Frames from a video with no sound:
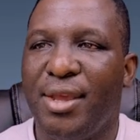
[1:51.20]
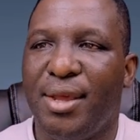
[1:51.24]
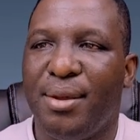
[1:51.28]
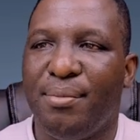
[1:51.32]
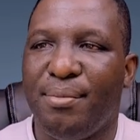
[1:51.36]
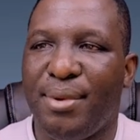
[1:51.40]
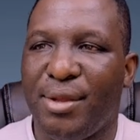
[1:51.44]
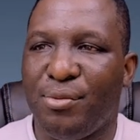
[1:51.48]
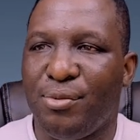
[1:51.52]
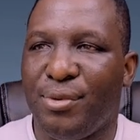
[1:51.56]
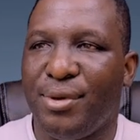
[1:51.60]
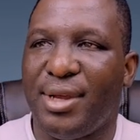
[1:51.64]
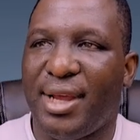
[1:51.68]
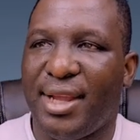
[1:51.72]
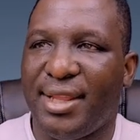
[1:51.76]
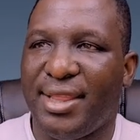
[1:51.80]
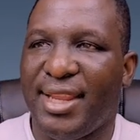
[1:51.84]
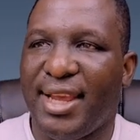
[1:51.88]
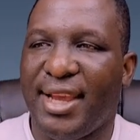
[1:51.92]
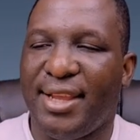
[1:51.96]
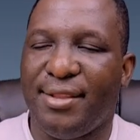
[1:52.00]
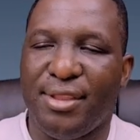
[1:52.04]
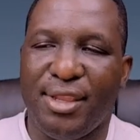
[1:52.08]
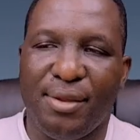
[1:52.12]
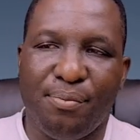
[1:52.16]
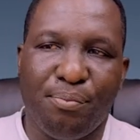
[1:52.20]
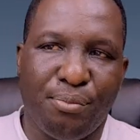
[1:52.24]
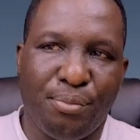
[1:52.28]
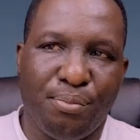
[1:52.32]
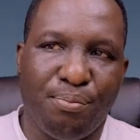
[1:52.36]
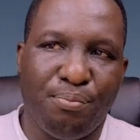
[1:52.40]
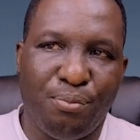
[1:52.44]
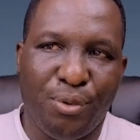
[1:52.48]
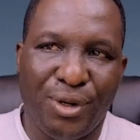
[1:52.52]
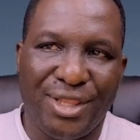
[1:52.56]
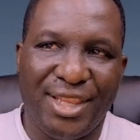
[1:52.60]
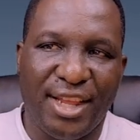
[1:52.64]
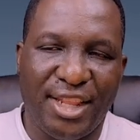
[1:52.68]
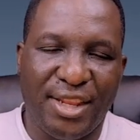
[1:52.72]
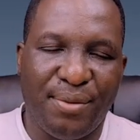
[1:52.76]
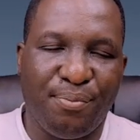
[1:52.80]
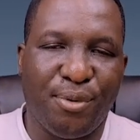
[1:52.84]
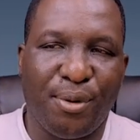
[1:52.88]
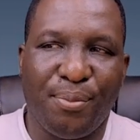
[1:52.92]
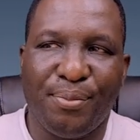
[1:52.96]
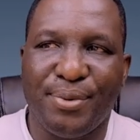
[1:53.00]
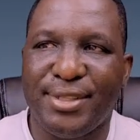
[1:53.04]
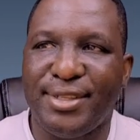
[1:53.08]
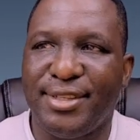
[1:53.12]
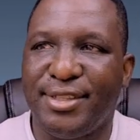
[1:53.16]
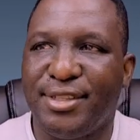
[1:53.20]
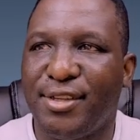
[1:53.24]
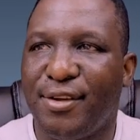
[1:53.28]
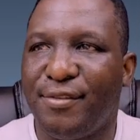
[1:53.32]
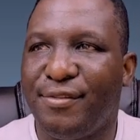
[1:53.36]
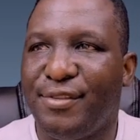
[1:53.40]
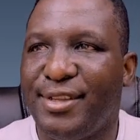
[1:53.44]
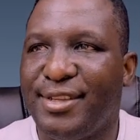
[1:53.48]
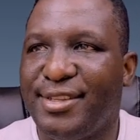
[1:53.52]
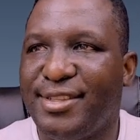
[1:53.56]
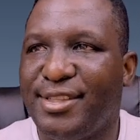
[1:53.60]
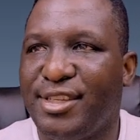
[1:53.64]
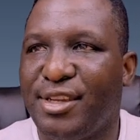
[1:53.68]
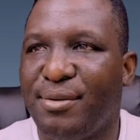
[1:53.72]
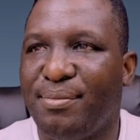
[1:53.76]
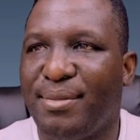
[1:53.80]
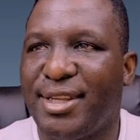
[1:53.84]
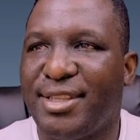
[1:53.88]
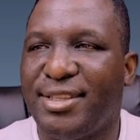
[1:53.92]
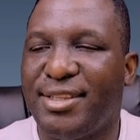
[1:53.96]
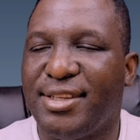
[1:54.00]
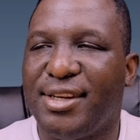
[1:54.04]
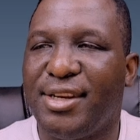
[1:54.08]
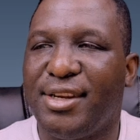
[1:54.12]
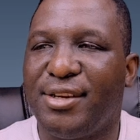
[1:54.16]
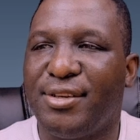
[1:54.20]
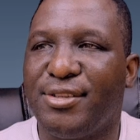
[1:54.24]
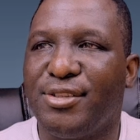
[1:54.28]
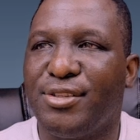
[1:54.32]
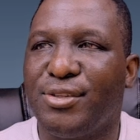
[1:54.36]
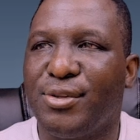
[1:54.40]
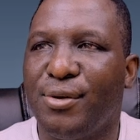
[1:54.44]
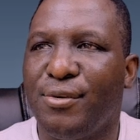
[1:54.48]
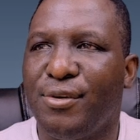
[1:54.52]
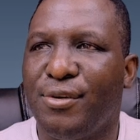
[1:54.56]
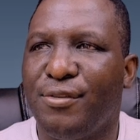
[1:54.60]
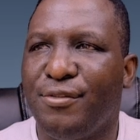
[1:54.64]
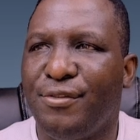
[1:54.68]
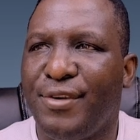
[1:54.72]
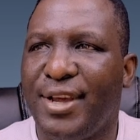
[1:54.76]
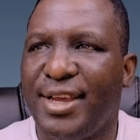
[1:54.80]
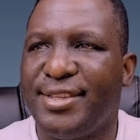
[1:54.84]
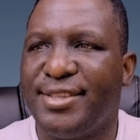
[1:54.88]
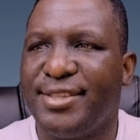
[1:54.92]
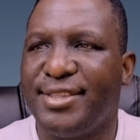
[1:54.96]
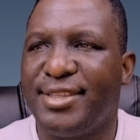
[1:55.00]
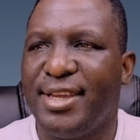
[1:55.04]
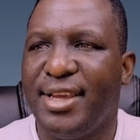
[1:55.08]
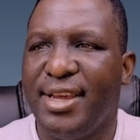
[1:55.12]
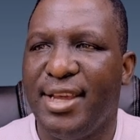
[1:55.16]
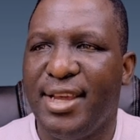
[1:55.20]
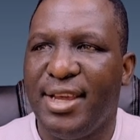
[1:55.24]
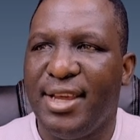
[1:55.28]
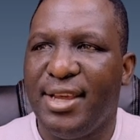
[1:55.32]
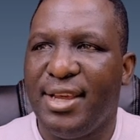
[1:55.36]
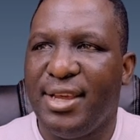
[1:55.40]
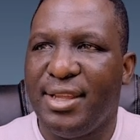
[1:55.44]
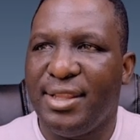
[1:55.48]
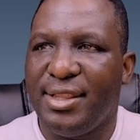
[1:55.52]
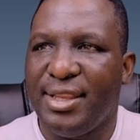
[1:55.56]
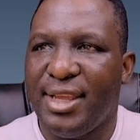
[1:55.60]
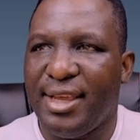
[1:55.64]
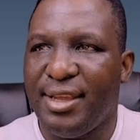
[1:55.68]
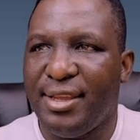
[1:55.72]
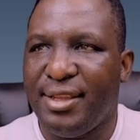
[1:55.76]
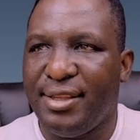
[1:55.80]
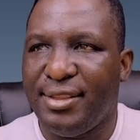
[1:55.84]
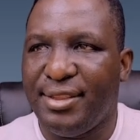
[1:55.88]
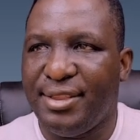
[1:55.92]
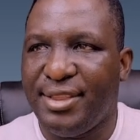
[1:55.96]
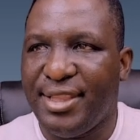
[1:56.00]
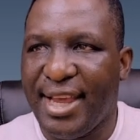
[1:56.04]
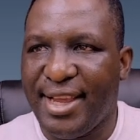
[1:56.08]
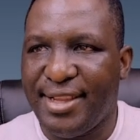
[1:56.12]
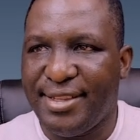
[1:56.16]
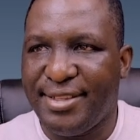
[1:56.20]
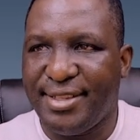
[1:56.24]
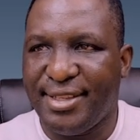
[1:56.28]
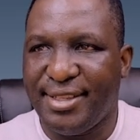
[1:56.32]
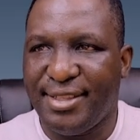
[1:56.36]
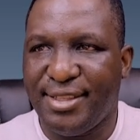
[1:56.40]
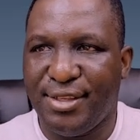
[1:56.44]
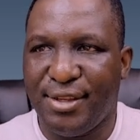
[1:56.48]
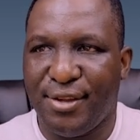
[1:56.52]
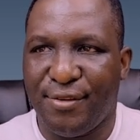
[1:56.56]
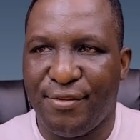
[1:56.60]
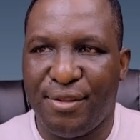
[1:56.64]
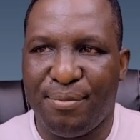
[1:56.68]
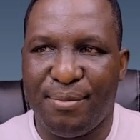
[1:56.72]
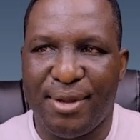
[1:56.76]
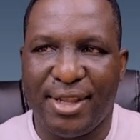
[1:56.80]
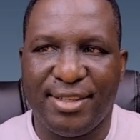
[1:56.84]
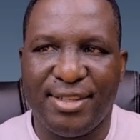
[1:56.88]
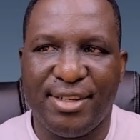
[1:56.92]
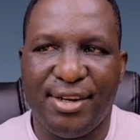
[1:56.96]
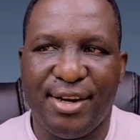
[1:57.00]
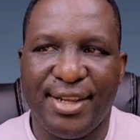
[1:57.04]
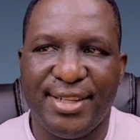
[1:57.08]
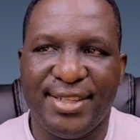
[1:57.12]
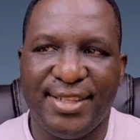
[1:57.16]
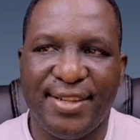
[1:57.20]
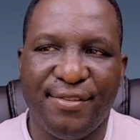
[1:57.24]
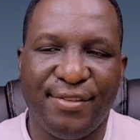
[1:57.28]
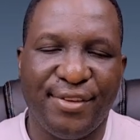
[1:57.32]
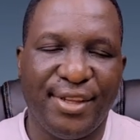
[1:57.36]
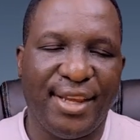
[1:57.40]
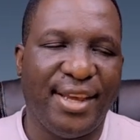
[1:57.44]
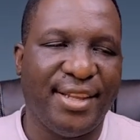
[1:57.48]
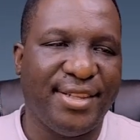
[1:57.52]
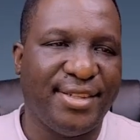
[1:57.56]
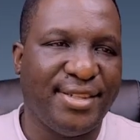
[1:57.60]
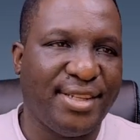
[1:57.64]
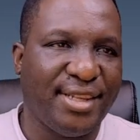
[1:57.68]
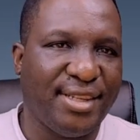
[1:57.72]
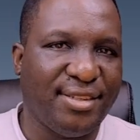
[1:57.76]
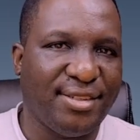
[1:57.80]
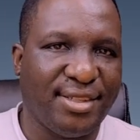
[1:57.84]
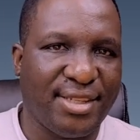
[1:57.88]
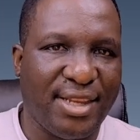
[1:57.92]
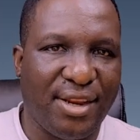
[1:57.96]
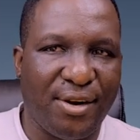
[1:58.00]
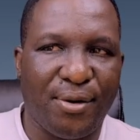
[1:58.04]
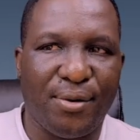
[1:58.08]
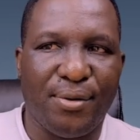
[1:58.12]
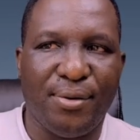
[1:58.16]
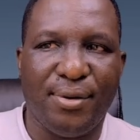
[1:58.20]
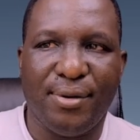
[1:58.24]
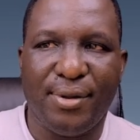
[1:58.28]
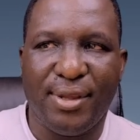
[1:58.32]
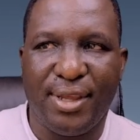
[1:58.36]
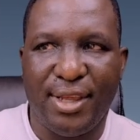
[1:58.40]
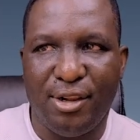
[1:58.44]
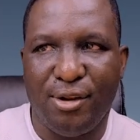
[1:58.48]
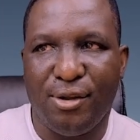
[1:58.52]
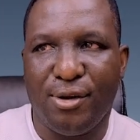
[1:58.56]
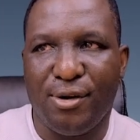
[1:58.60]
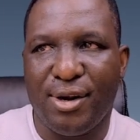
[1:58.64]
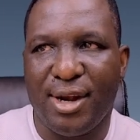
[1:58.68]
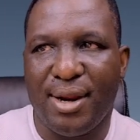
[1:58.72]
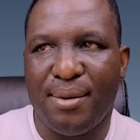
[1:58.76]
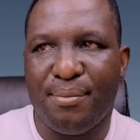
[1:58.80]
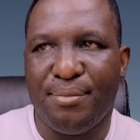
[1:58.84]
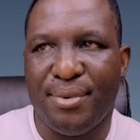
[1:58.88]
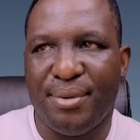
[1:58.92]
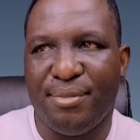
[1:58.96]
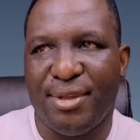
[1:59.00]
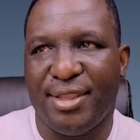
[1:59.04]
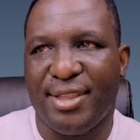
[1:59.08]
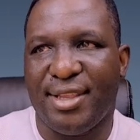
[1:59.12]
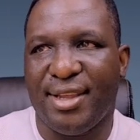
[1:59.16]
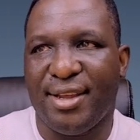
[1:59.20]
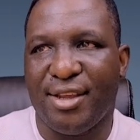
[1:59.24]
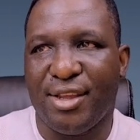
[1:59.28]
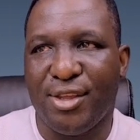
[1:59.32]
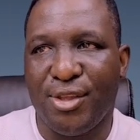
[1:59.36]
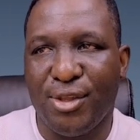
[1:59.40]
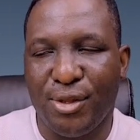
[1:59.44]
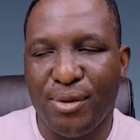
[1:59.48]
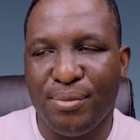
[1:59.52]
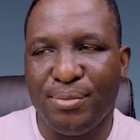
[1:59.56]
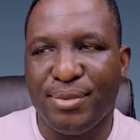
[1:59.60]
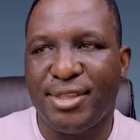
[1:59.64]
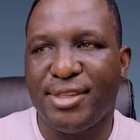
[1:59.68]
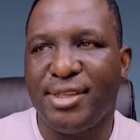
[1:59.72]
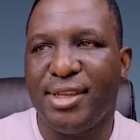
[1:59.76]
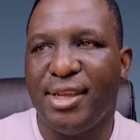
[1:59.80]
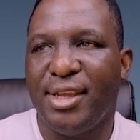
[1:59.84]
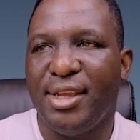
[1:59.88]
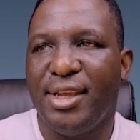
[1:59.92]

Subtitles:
what are the properties of this steel material? So first, the density of the material is 7860 kilogram per meter cubed.